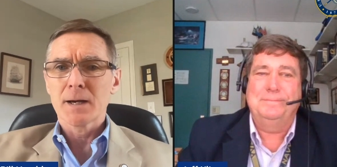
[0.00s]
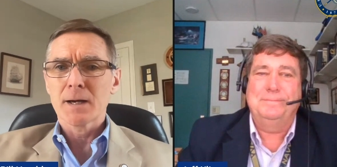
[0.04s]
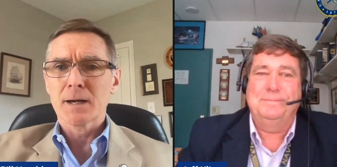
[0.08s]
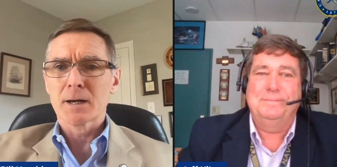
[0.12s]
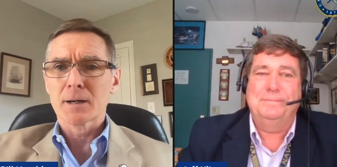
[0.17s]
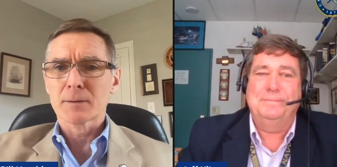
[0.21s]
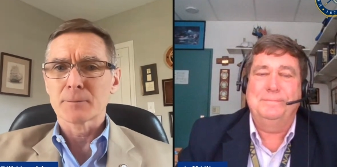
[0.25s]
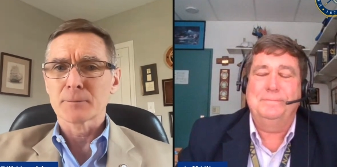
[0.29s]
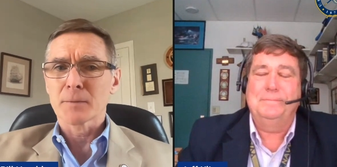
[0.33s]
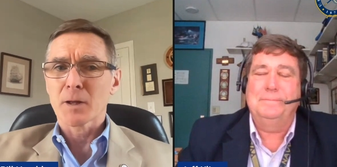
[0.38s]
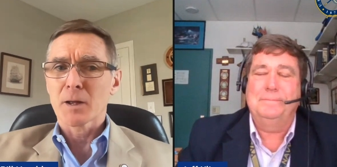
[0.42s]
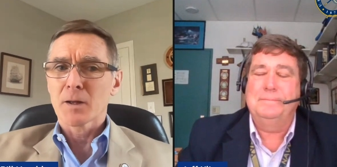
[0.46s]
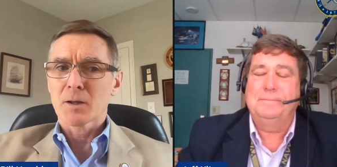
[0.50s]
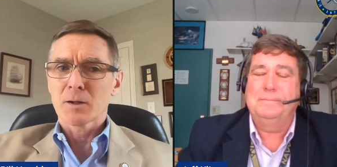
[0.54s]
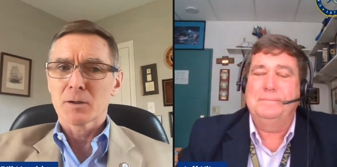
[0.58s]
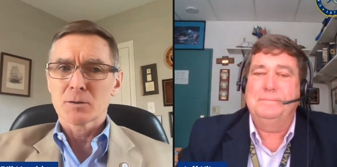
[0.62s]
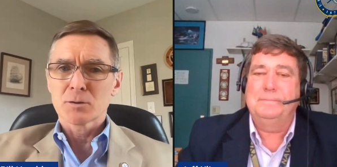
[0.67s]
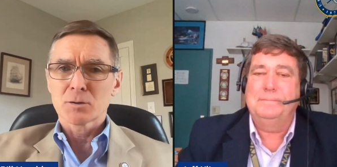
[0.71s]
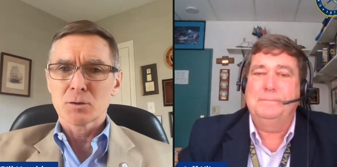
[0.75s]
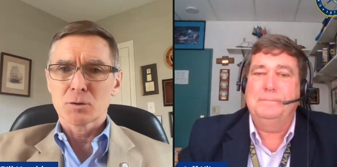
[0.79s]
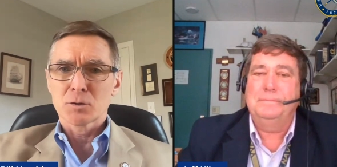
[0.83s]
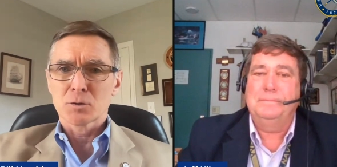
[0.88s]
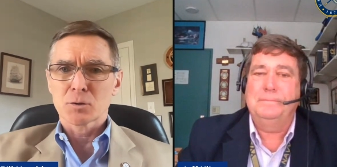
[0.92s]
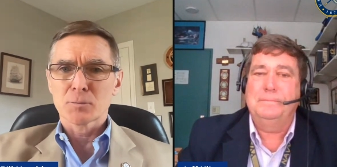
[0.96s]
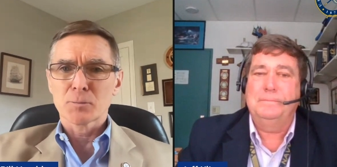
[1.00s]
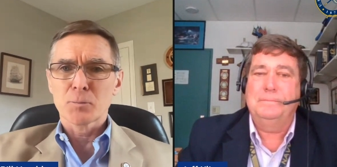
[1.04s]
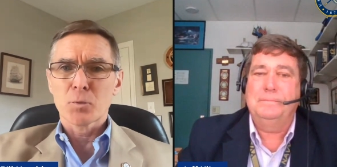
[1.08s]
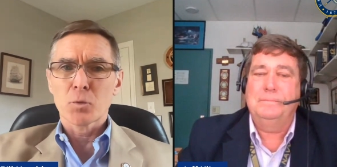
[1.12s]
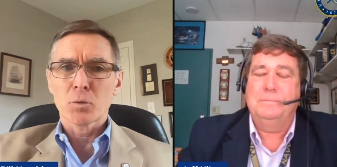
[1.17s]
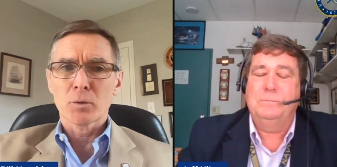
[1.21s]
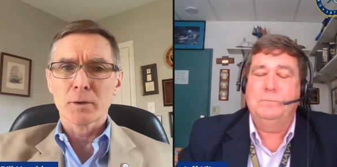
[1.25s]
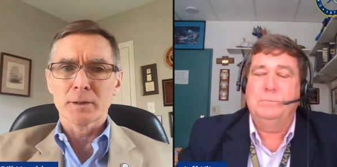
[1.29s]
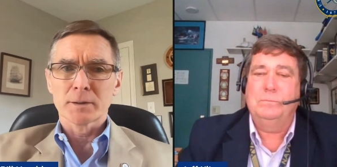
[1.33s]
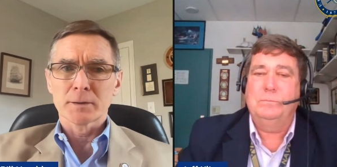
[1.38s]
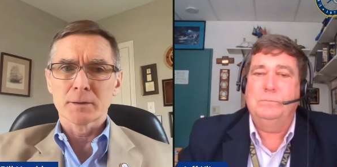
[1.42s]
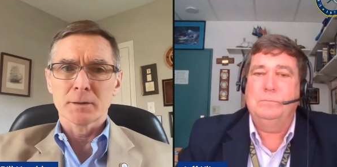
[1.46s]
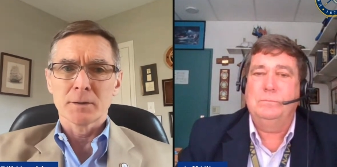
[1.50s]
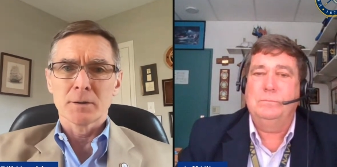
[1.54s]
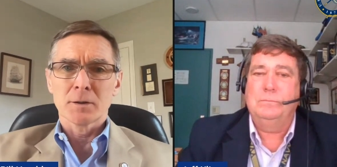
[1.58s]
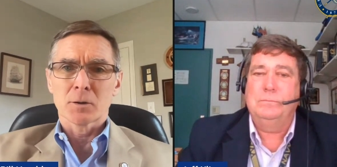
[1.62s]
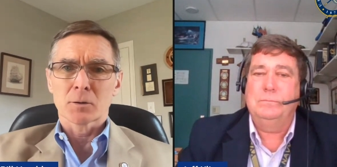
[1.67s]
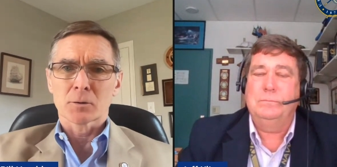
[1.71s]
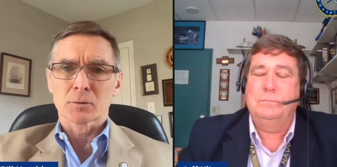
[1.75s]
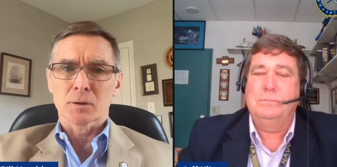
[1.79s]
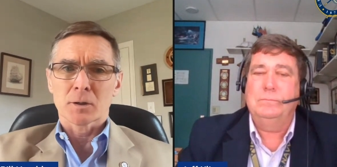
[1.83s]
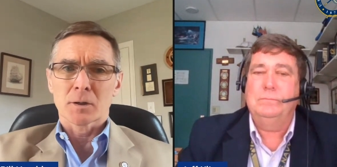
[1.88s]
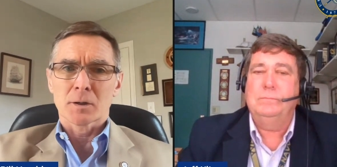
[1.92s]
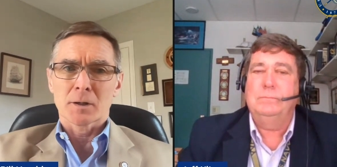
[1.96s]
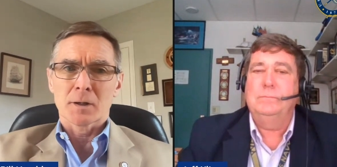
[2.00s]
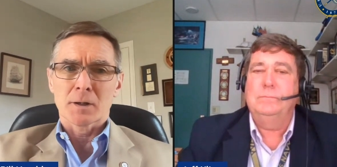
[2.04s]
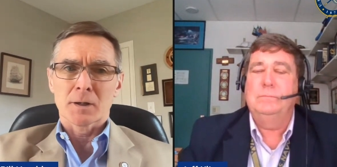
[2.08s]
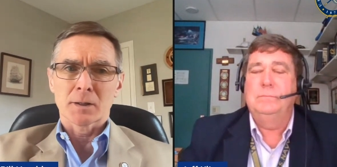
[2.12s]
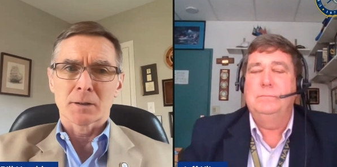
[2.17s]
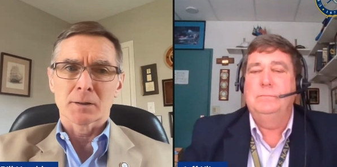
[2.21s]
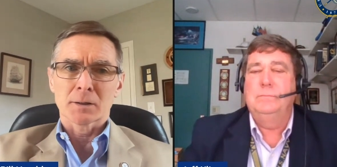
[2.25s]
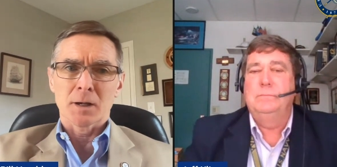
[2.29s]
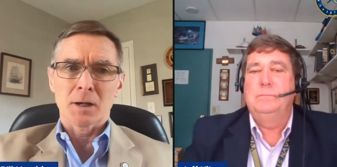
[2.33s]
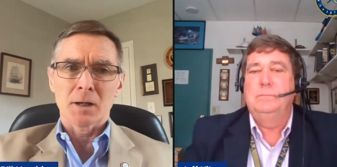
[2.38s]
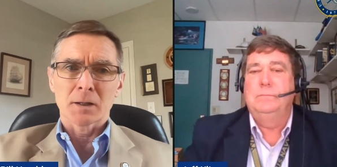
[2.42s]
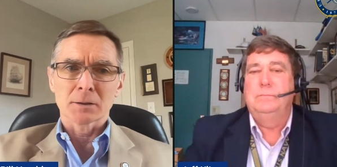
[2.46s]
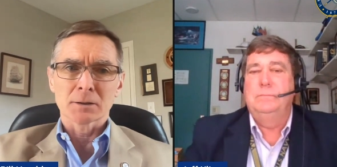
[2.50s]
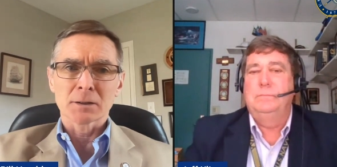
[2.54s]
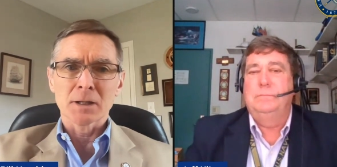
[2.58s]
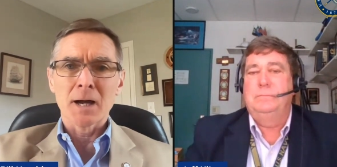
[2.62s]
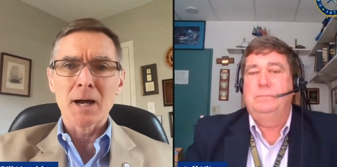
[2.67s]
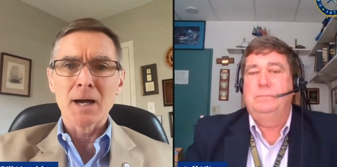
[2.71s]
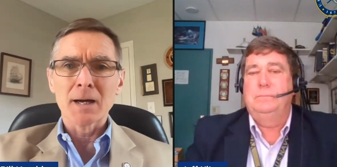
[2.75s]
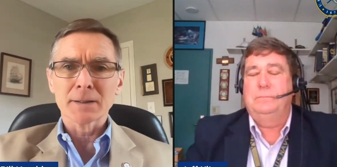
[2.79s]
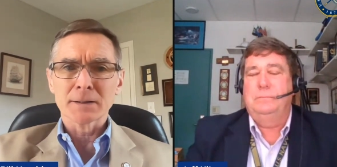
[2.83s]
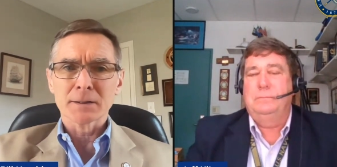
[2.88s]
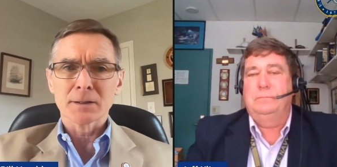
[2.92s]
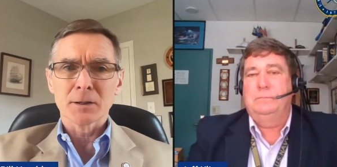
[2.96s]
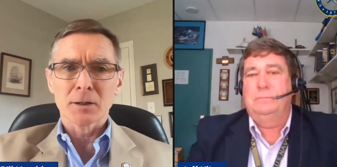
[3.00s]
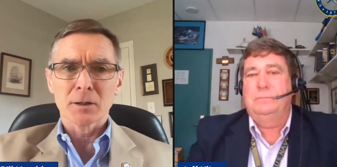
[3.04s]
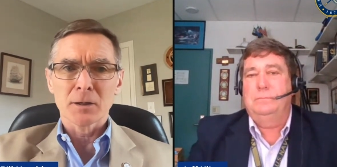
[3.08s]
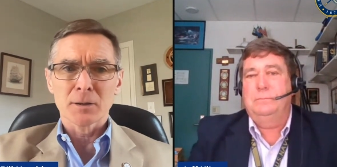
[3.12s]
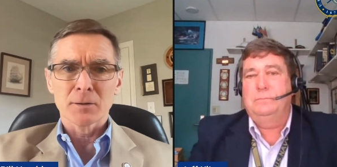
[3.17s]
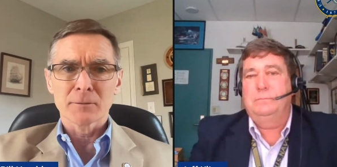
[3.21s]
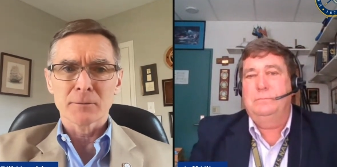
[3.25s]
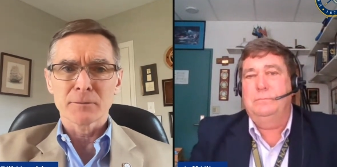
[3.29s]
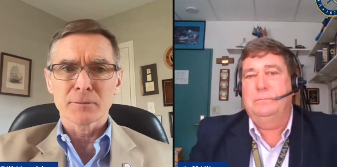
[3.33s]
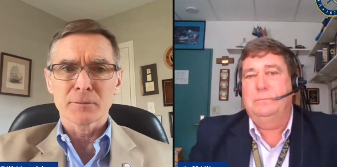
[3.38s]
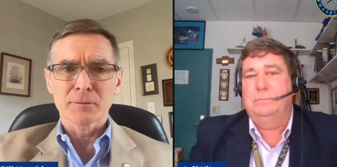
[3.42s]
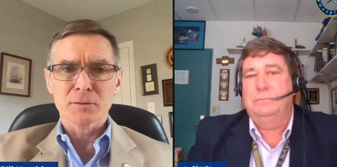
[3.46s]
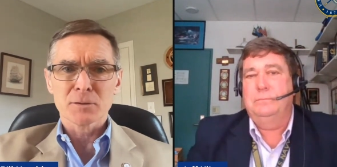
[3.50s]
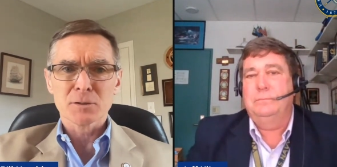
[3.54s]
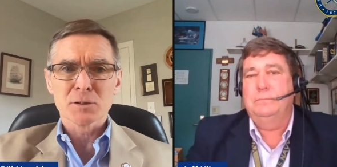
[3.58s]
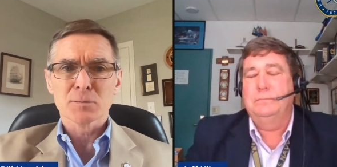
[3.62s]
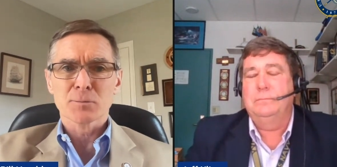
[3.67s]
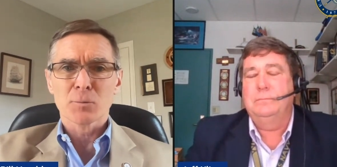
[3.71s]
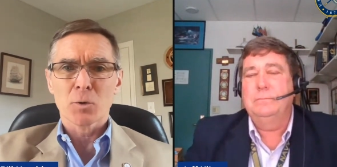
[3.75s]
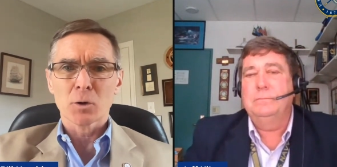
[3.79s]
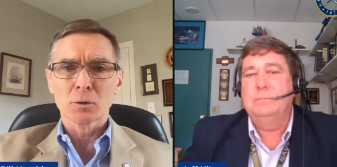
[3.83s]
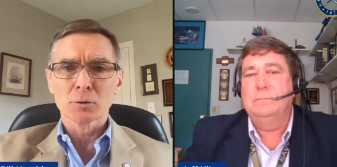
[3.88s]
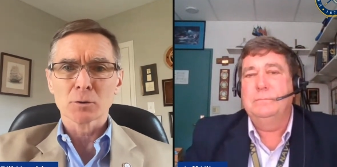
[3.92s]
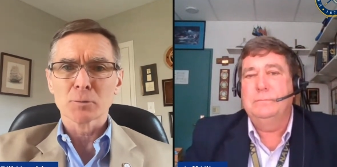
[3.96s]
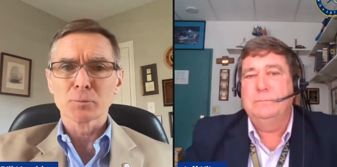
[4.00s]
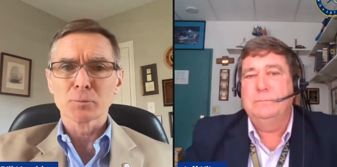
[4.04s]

Speaker 1: To your point, a lot of smaller